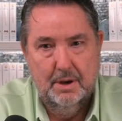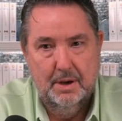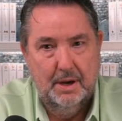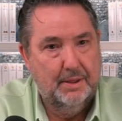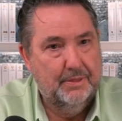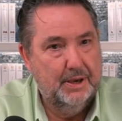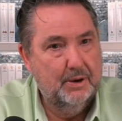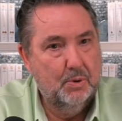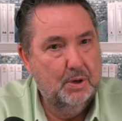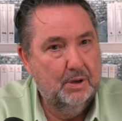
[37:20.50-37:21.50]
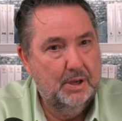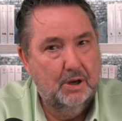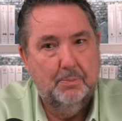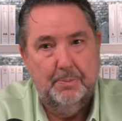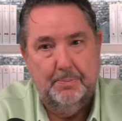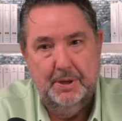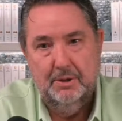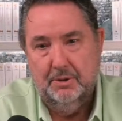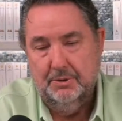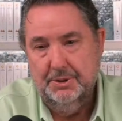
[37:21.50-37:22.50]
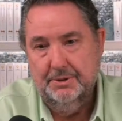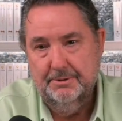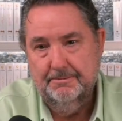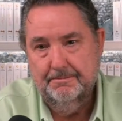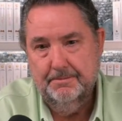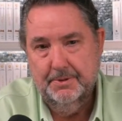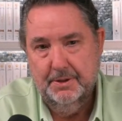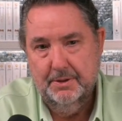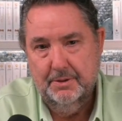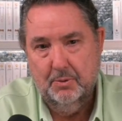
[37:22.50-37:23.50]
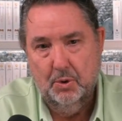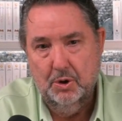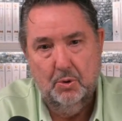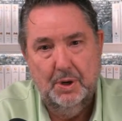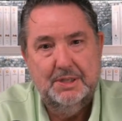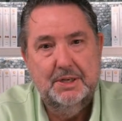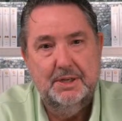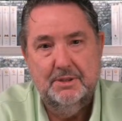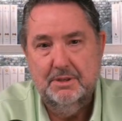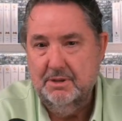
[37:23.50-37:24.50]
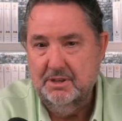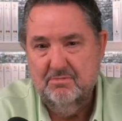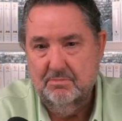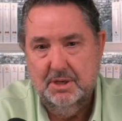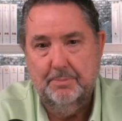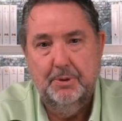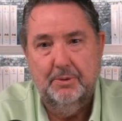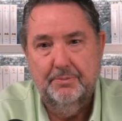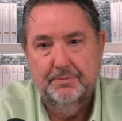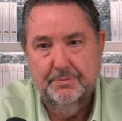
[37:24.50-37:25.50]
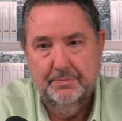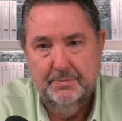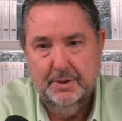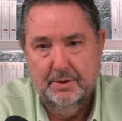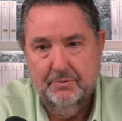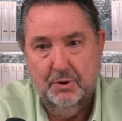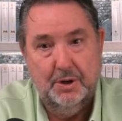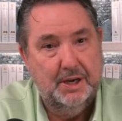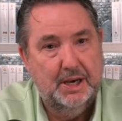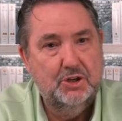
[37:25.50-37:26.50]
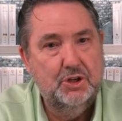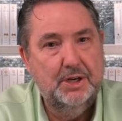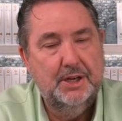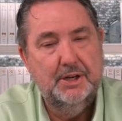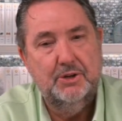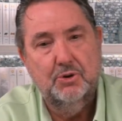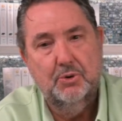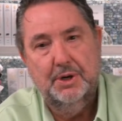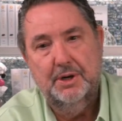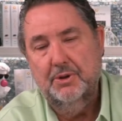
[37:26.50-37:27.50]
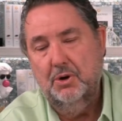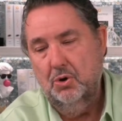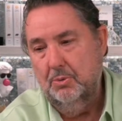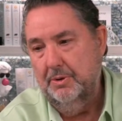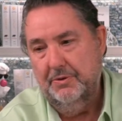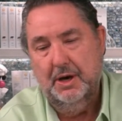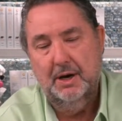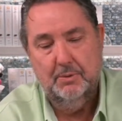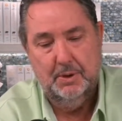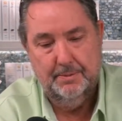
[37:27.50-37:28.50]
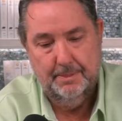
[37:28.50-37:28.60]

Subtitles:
And they will help build the royal residence, the temple, for engaging and enduring in the home of Yahweh.